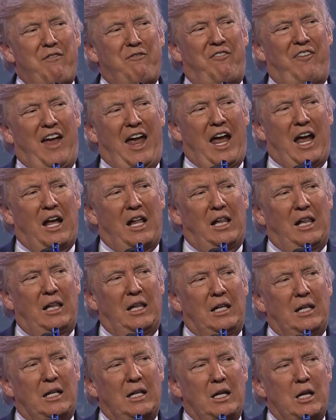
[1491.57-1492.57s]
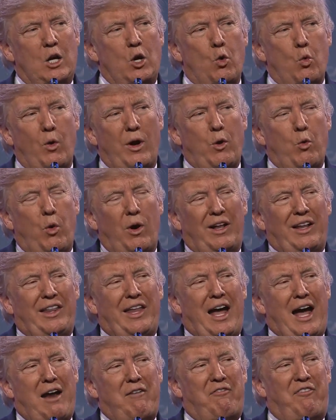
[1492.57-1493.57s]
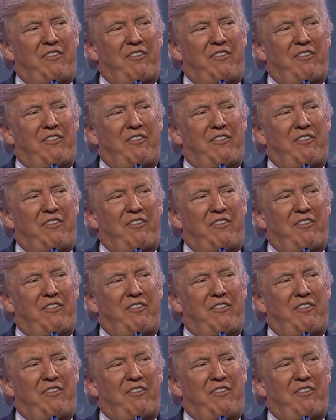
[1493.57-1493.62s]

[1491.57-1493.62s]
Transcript: fail. We will not